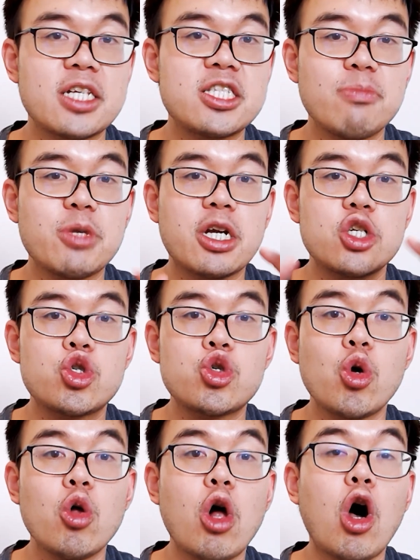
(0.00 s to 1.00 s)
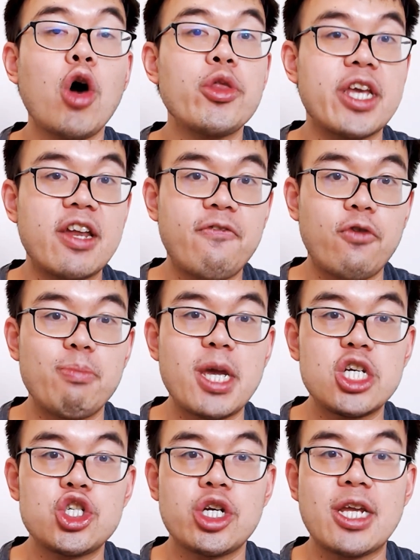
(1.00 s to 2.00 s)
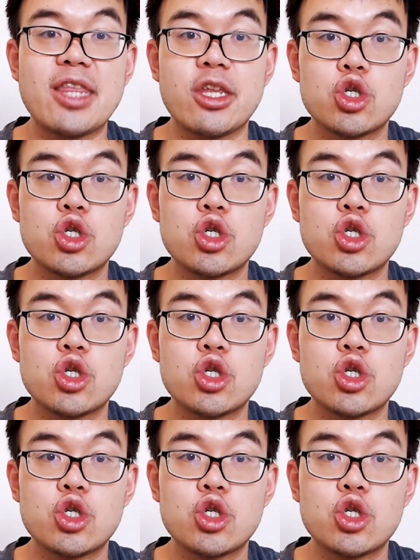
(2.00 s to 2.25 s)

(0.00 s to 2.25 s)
that seemed to control all the information and the